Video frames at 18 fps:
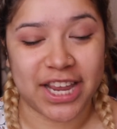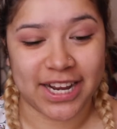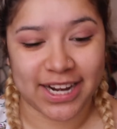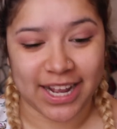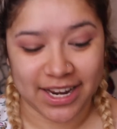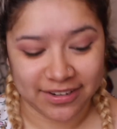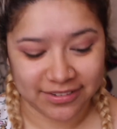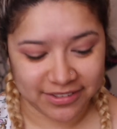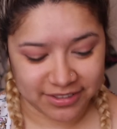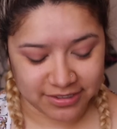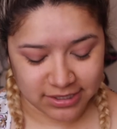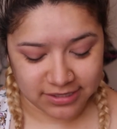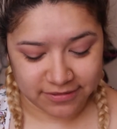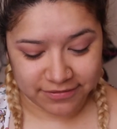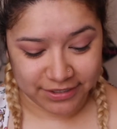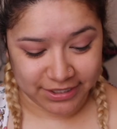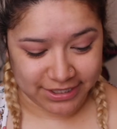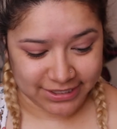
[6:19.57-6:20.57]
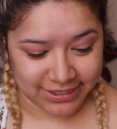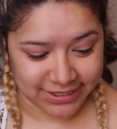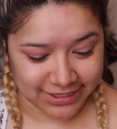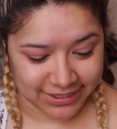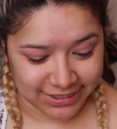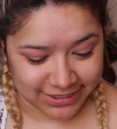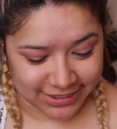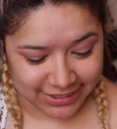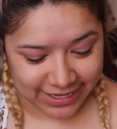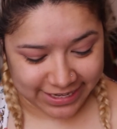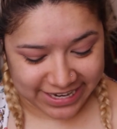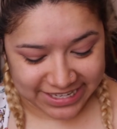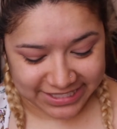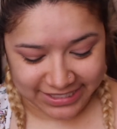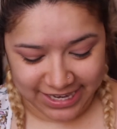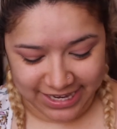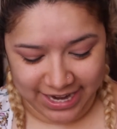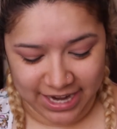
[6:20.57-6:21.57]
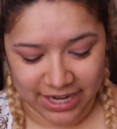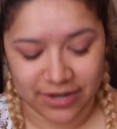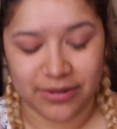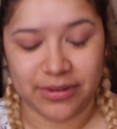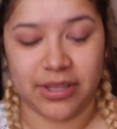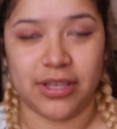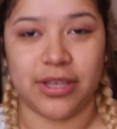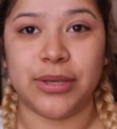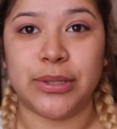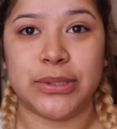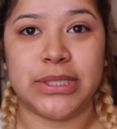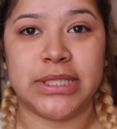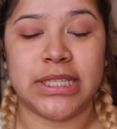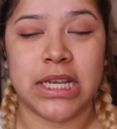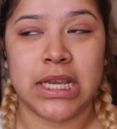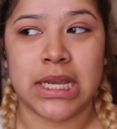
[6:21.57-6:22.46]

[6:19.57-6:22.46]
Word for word: and I don't use it for concealer. Like I said, I don't use